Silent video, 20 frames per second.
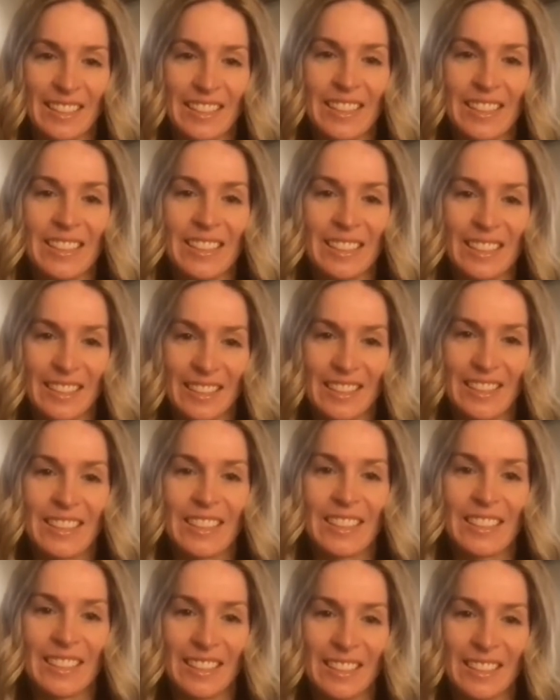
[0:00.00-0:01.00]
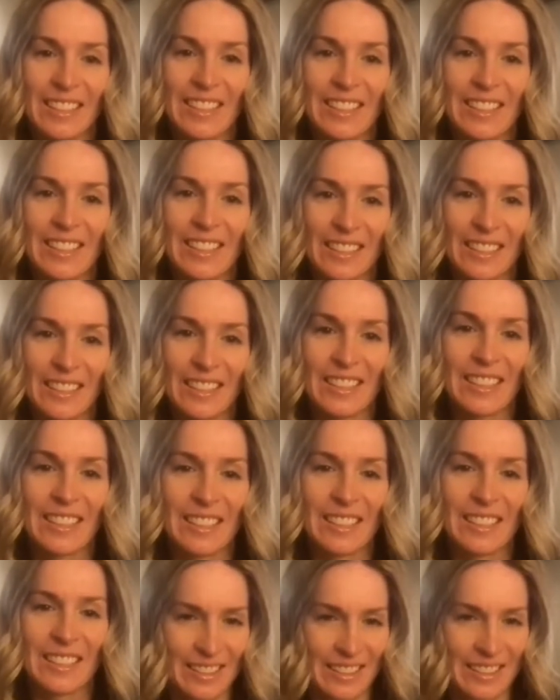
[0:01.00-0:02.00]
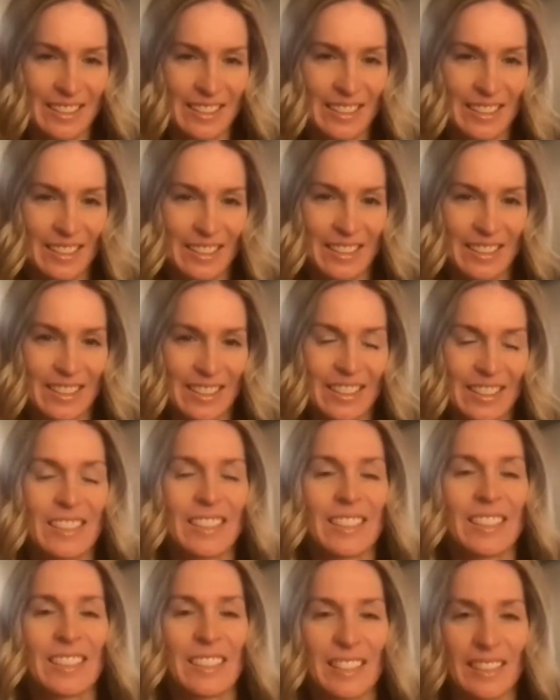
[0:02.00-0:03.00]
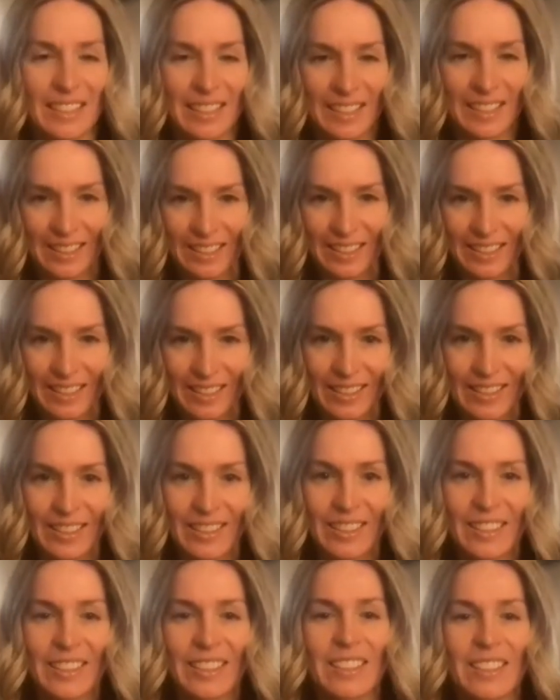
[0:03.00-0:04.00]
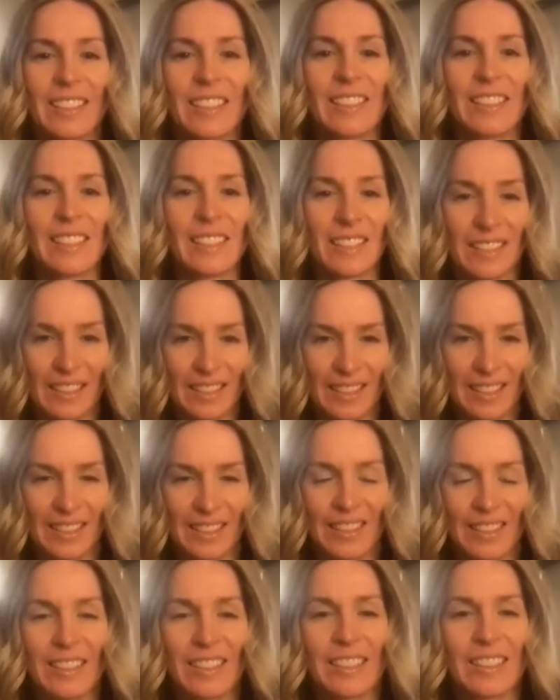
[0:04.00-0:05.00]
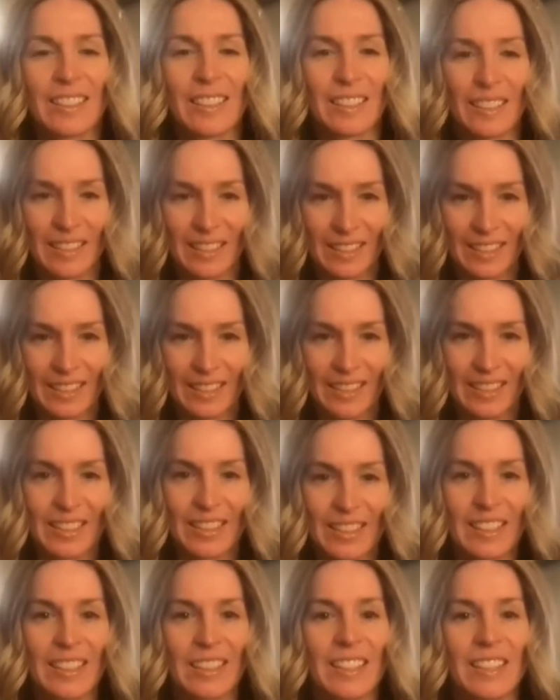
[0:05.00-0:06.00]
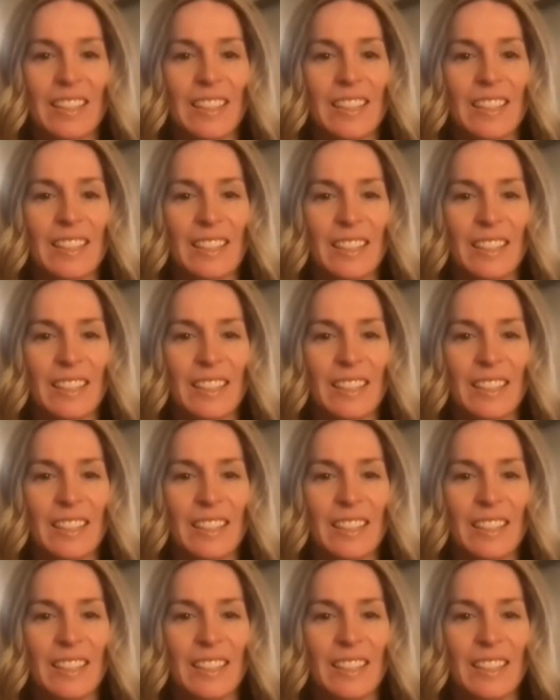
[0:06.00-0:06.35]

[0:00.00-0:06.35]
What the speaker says: The person shown says nothing.